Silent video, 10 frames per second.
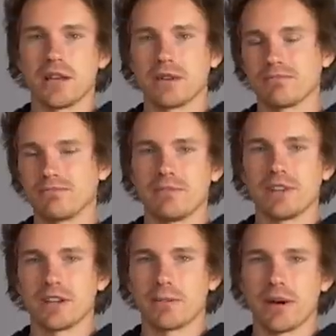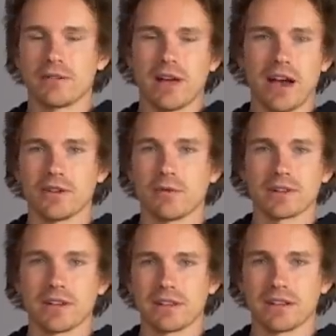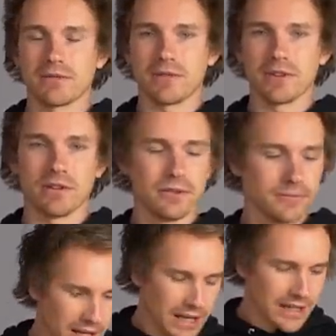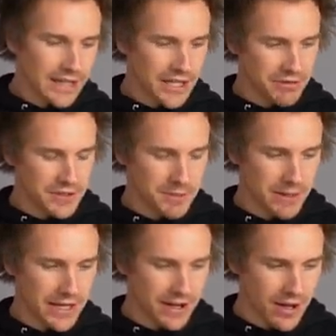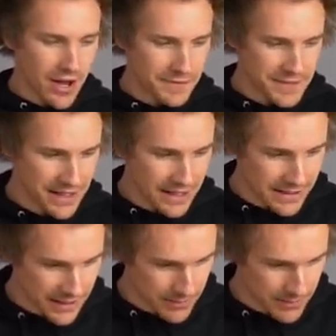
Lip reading: and think about how you want that thing to feel. Can you explain offset?